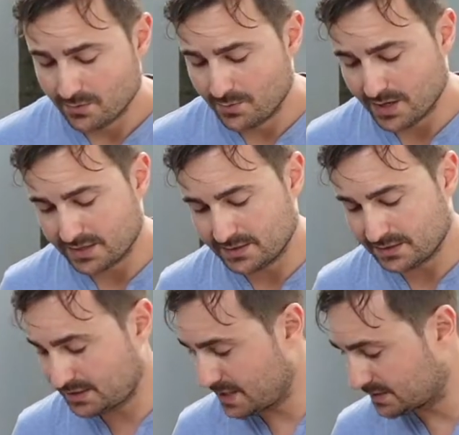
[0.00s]
But in
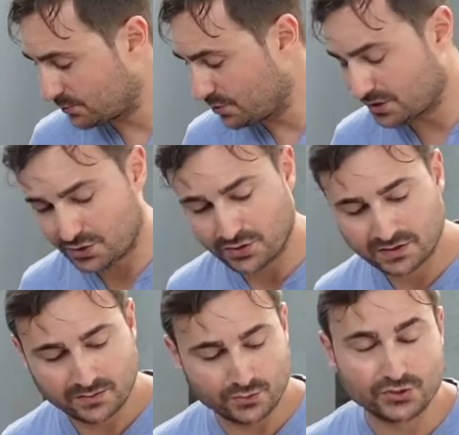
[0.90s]
this case, I'm going to
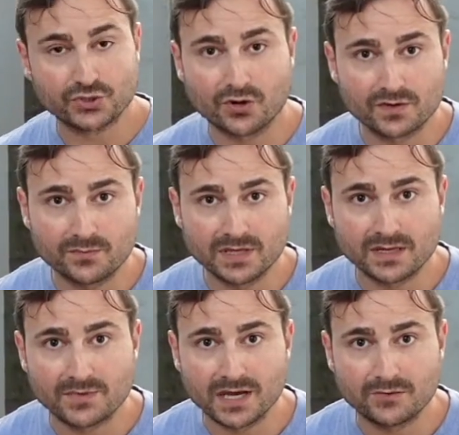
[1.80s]
cook them or jar them, and
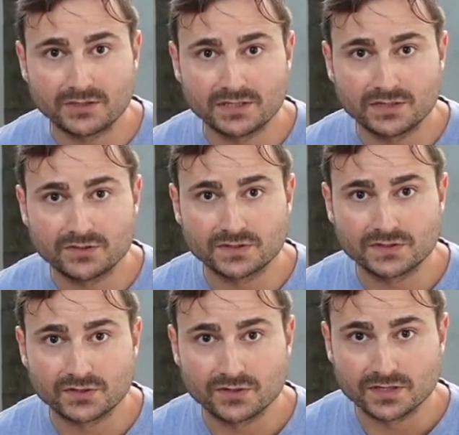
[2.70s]
I'm not really too
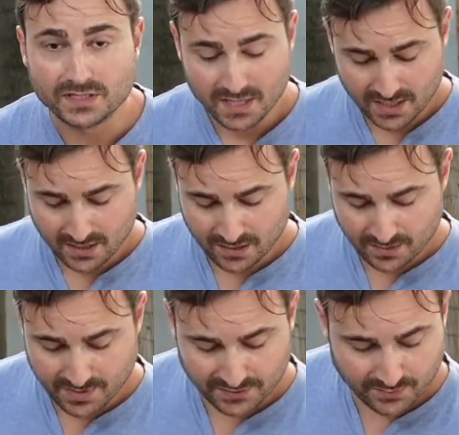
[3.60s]
concerned
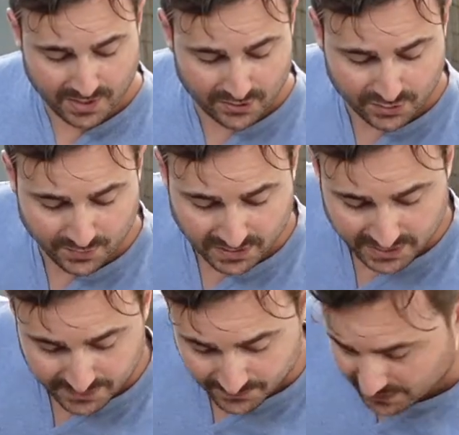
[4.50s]
about the perishability.